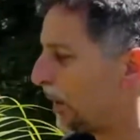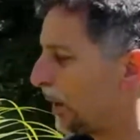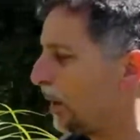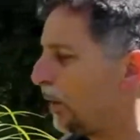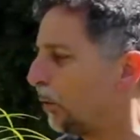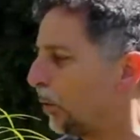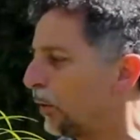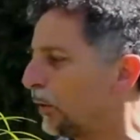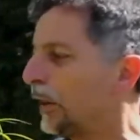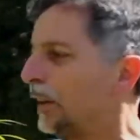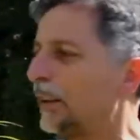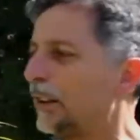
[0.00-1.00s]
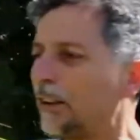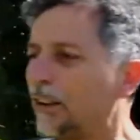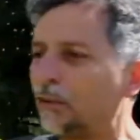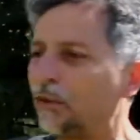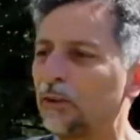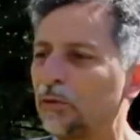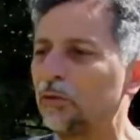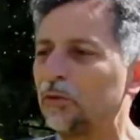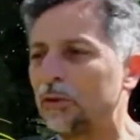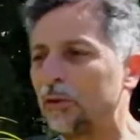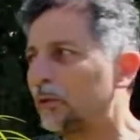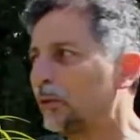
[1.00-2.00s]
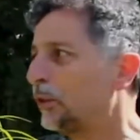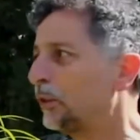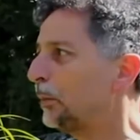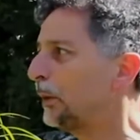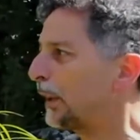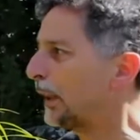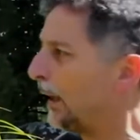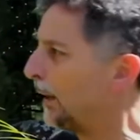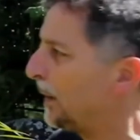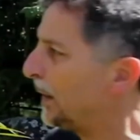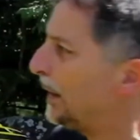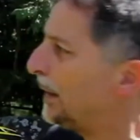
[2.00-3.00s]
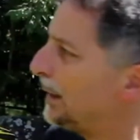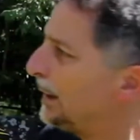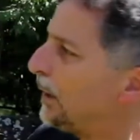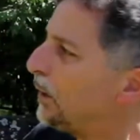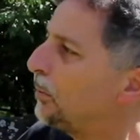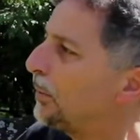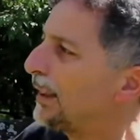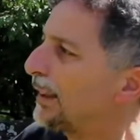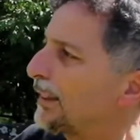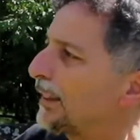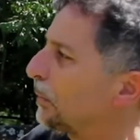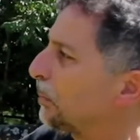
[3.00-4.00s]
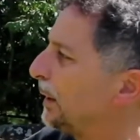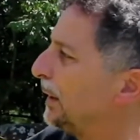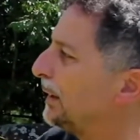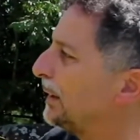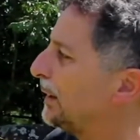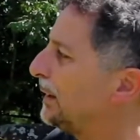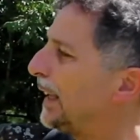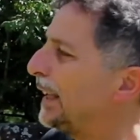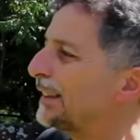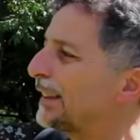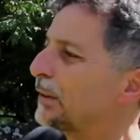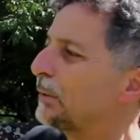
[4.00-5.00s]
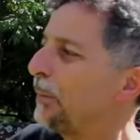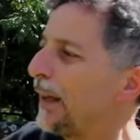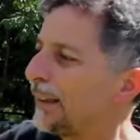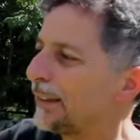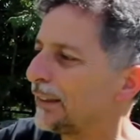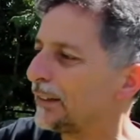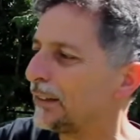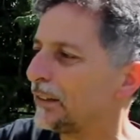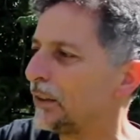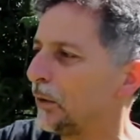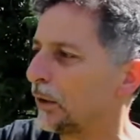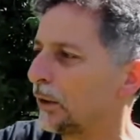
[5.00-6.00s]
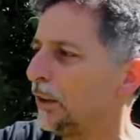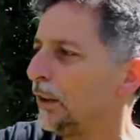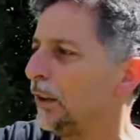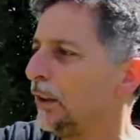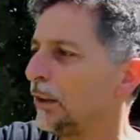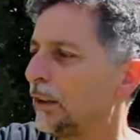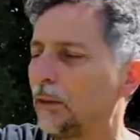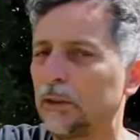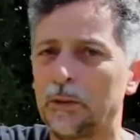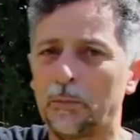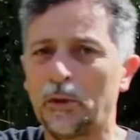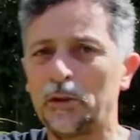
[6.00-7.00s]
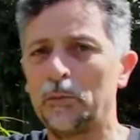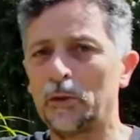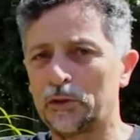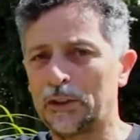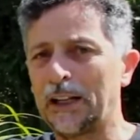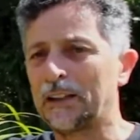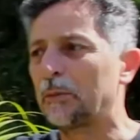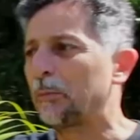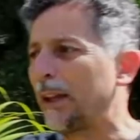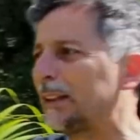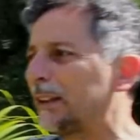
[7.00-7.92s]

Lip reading: You will wonder why, and I will explain it to you. None of these plants nor these rocks that are here emit emotions.